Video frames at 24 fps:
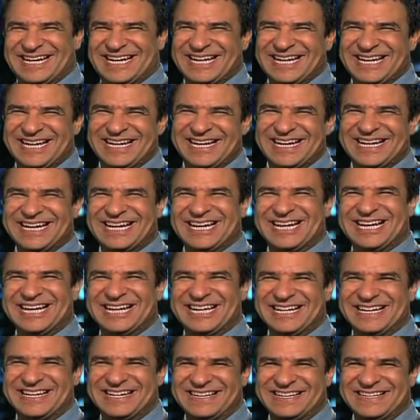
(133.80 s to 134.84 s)

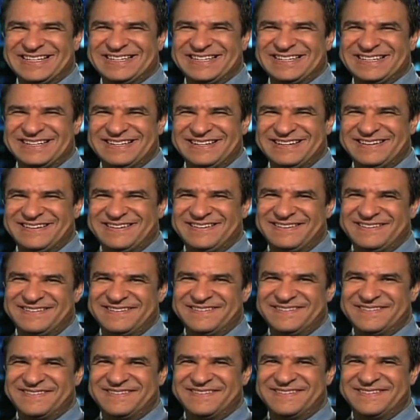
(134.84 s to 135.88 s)

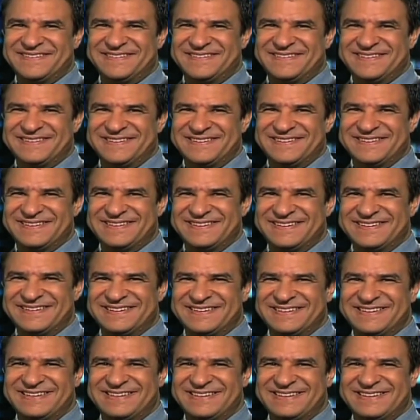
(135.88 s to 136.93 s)

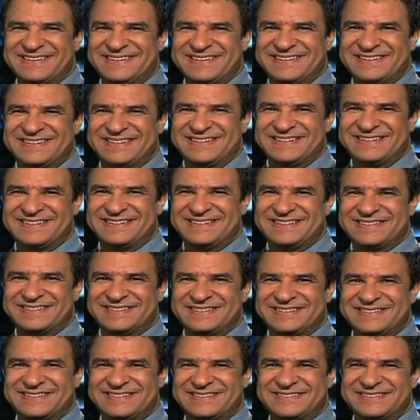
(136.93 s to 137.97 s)

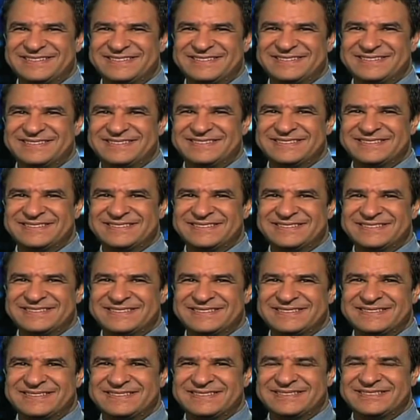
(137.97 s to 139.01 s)

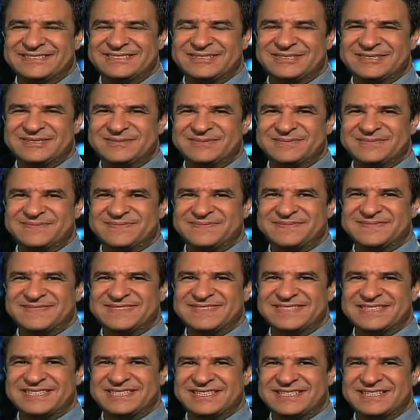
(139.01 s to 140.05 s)

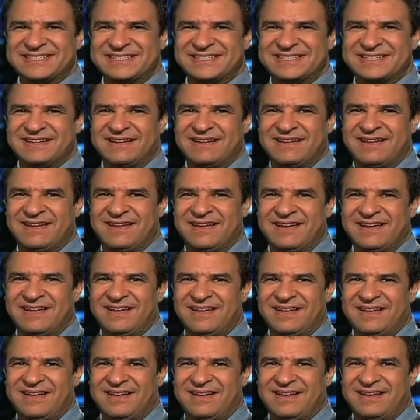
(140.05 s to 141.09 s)

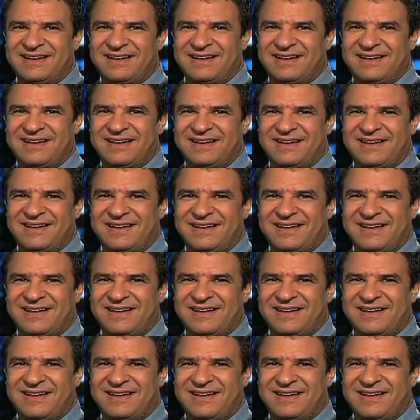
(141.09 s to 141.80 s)
No words are spoken by the person on screen.